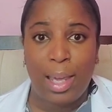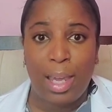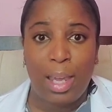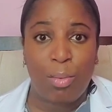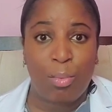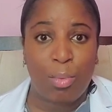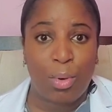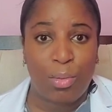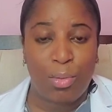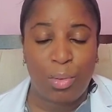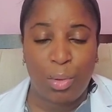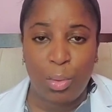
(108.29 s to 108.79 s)
and
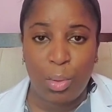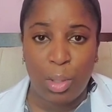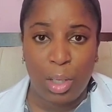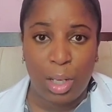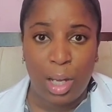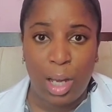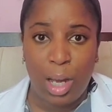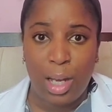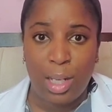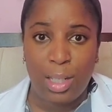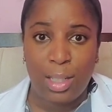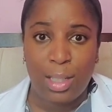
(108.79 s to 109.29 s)
review the
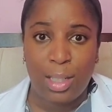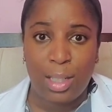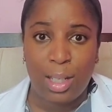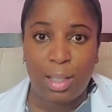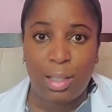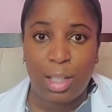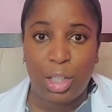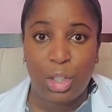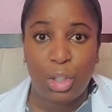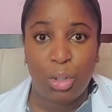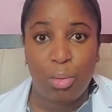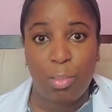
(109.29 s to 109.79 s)
content
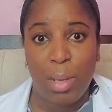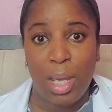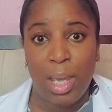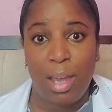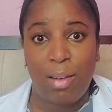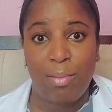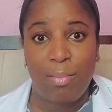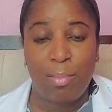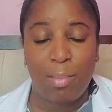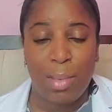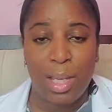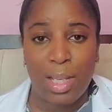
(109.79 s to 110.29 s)
that you may
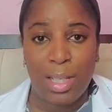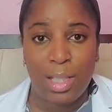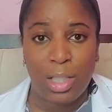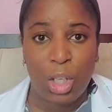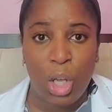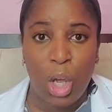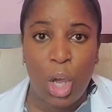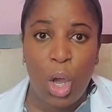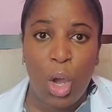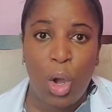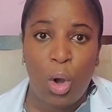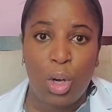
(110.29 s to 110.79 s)
have missed
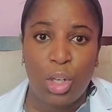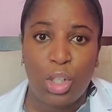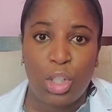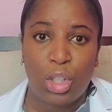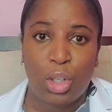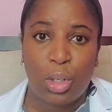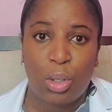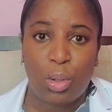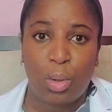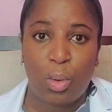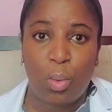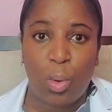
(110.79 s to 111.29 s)
on
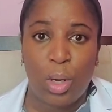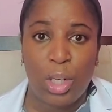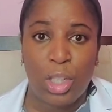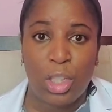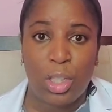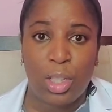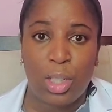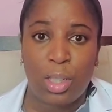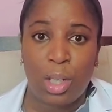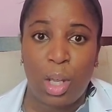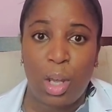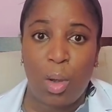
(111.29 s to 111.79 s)
certain
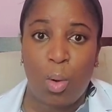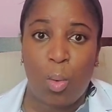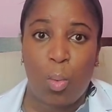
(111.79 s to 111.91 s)
questions.